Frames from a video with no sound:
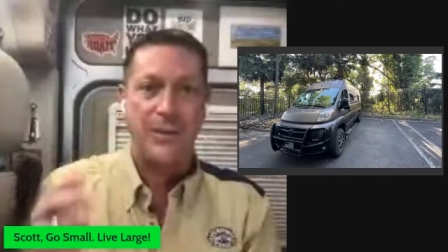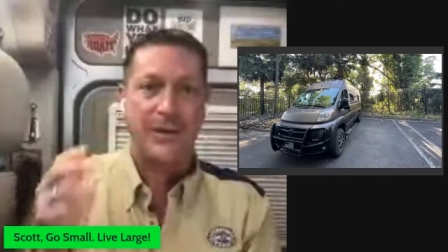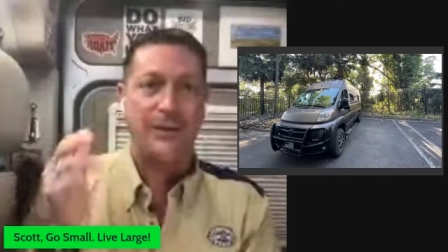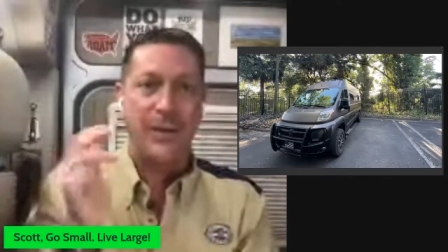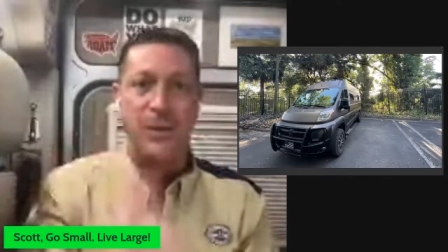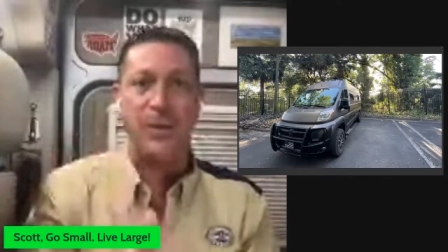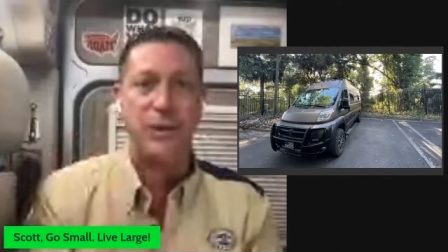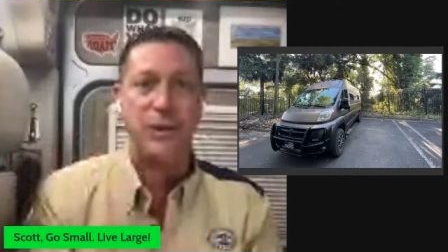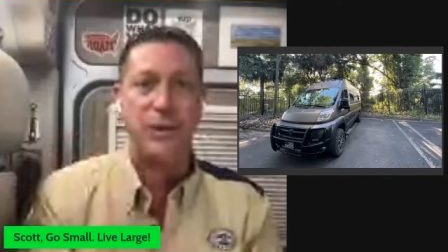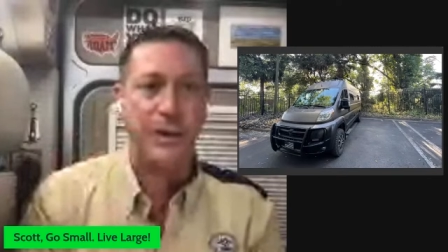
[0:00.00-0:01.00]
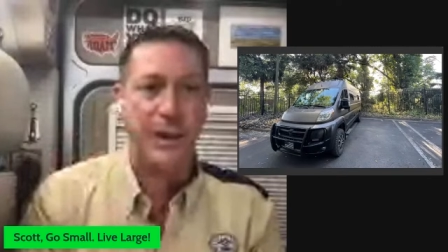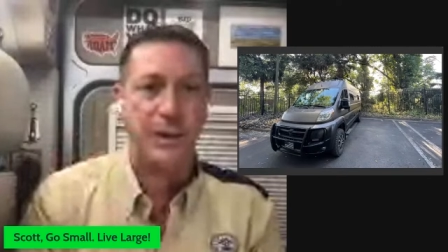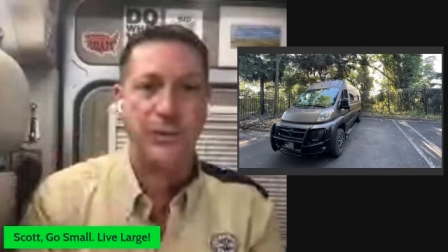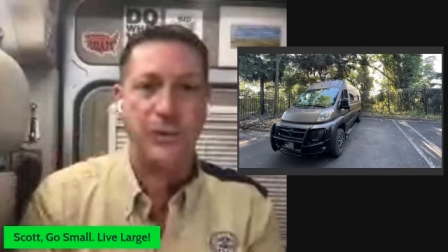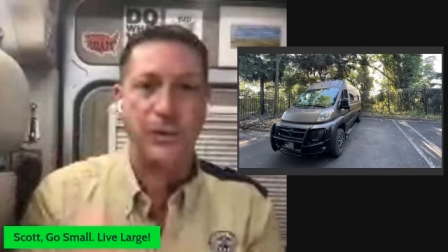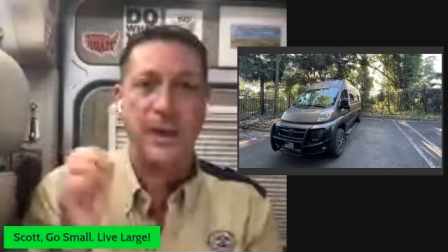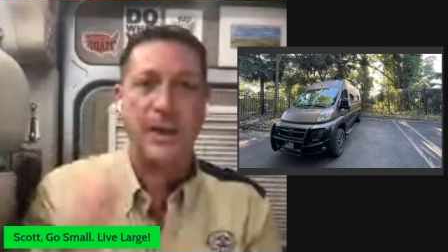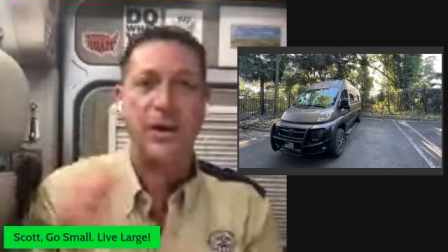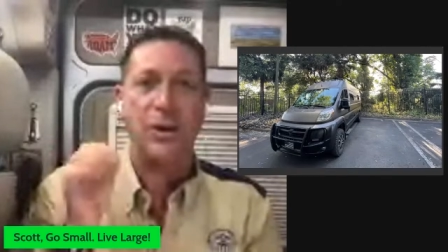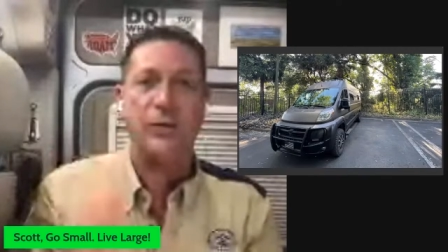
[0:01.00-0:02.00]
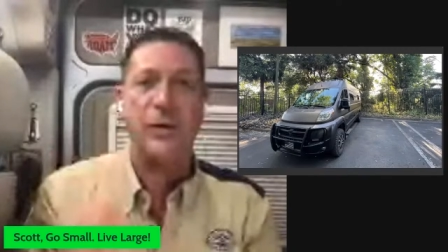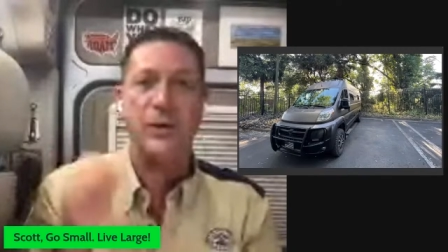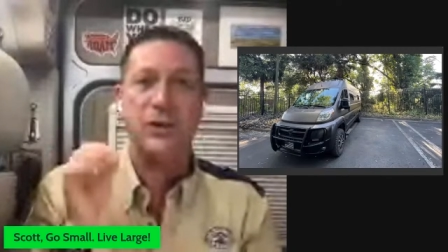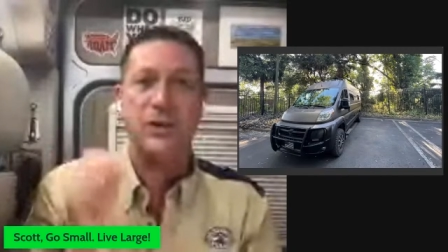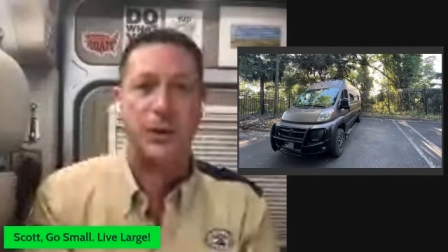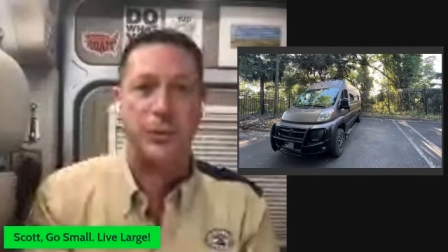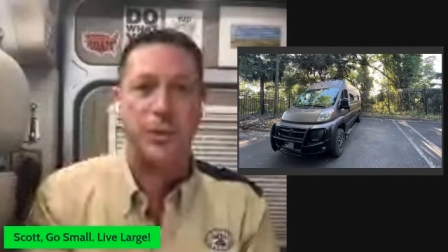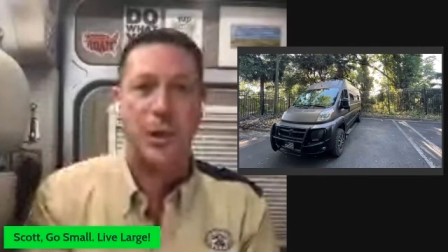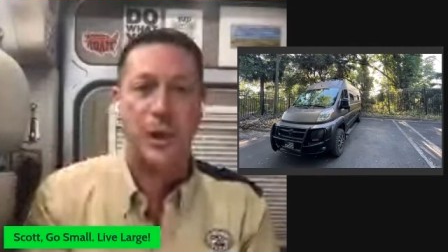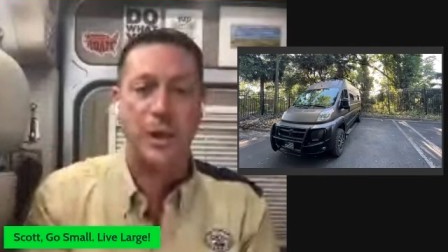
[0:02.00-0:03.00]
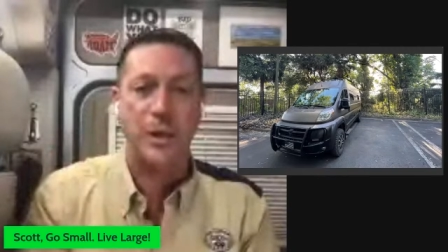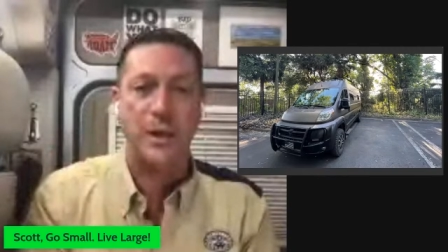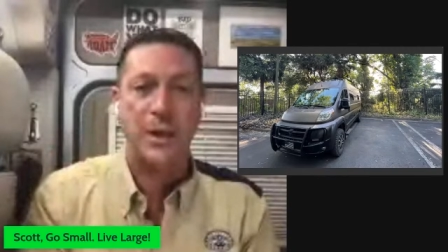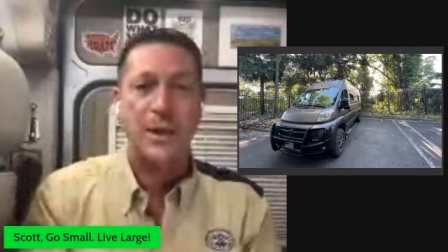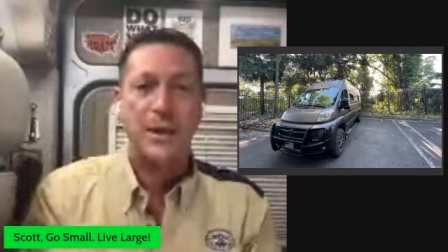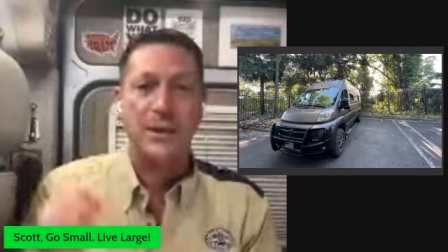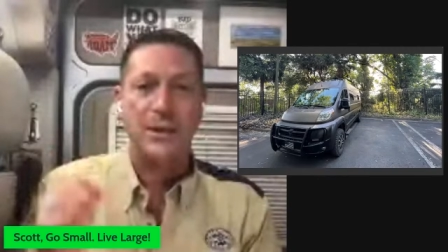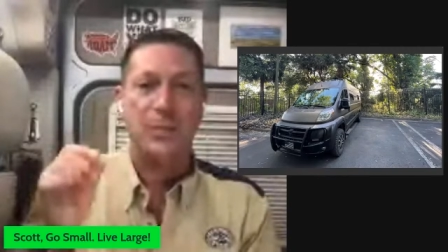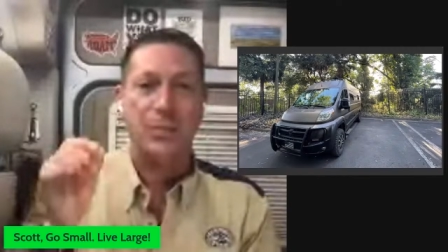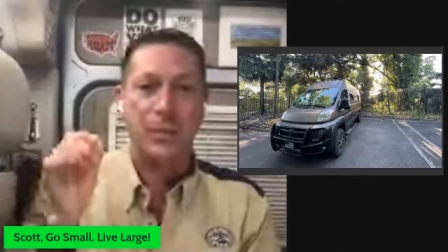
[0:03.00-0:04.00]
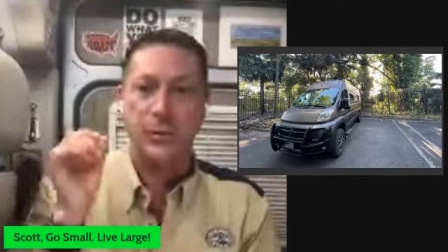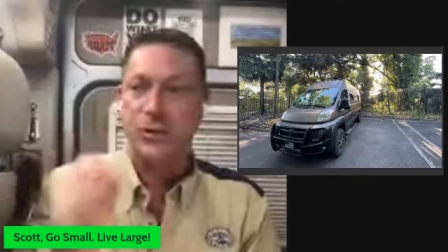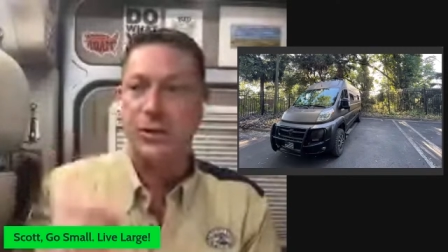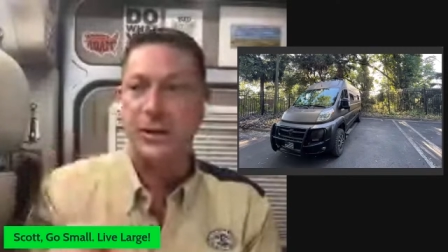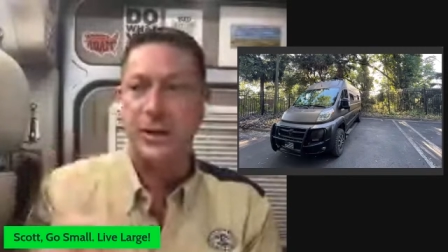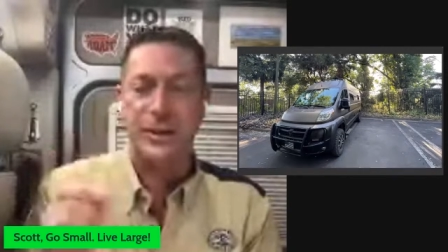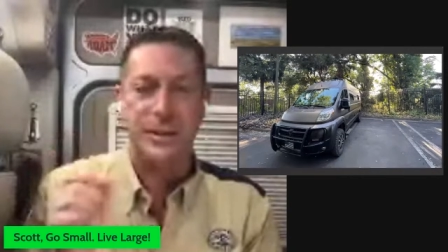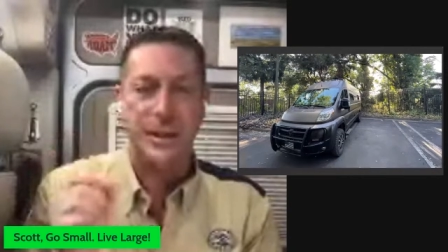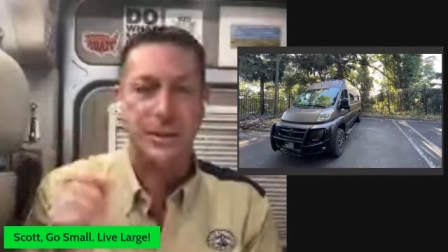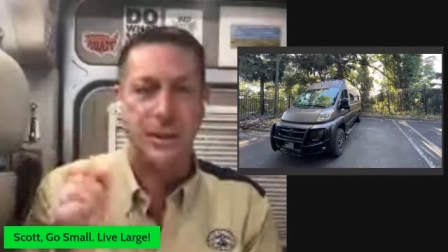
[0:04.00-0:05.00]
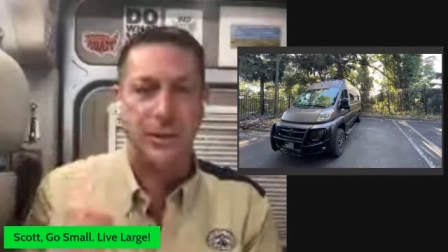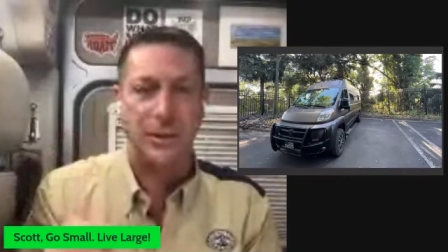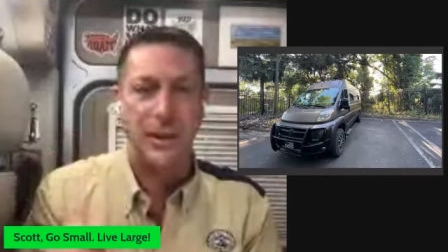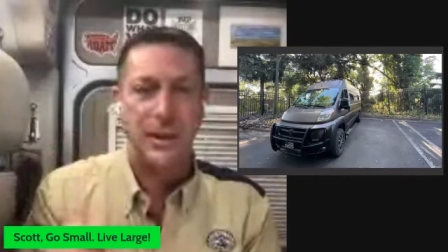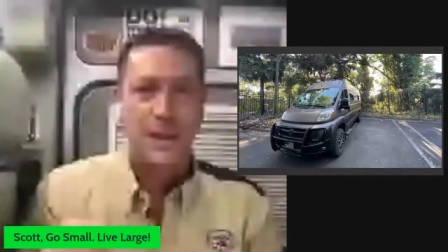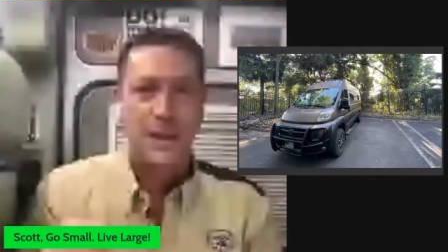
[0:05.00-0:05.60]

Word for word: If I can find the manager, I thank them for letting RVers stay in their parking lot, because I'll promise you, a steak dinner,